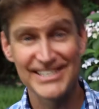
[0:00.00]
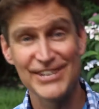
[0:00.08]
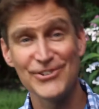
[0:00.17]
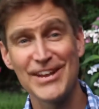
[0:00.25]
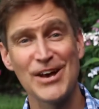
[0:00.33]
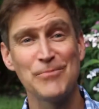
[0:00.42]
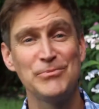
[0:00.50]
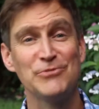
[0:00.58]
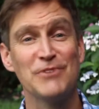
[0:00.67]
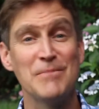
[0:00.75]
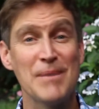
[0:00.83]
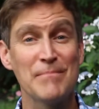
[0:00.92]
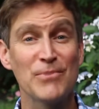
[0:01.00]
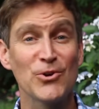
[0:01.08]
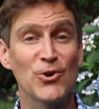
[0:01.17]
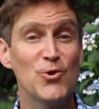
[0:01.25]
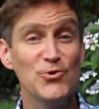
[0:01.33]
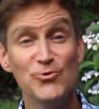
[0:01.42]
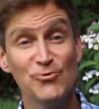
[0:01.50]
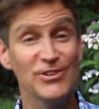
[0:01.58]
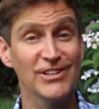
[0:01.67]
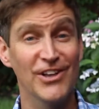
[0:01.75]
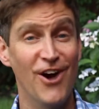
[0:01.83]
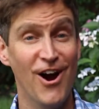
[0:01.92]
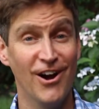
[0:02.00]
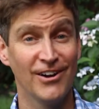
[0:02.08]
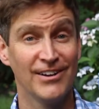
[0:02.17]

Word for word: here to help you remember who you really are.